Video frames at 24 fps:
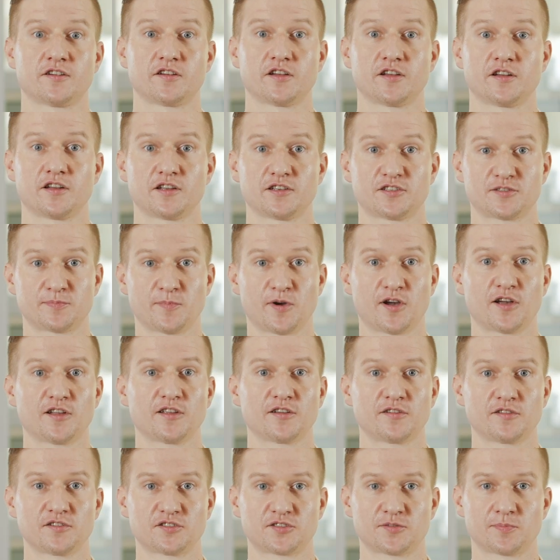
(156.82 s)
are getting
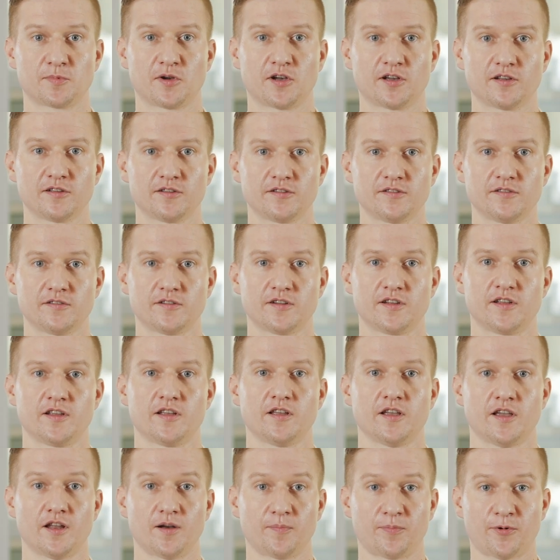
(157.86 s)
smaller and smaller,
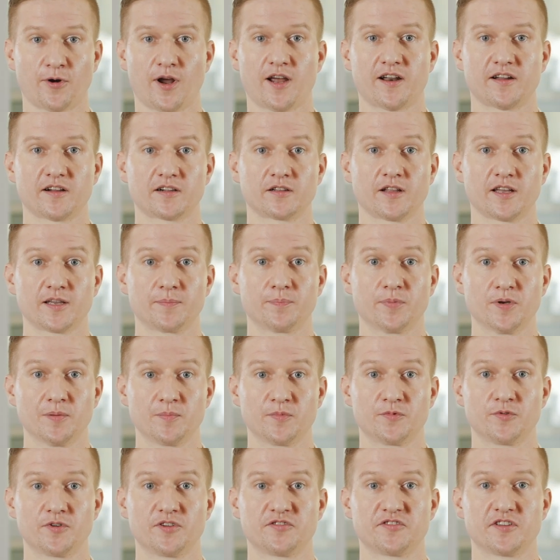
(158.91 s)
and a product like BIM
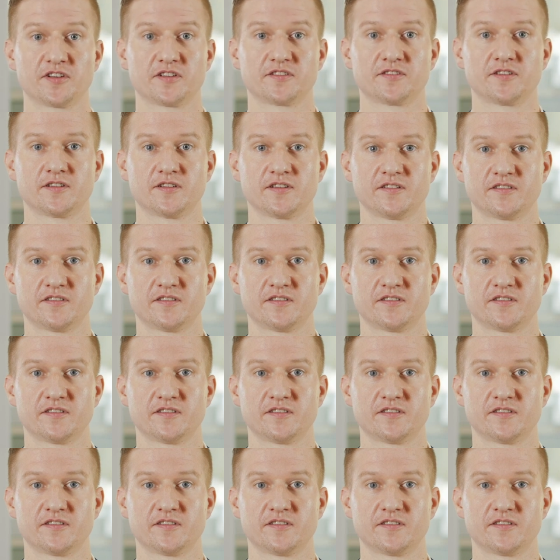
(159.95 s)
360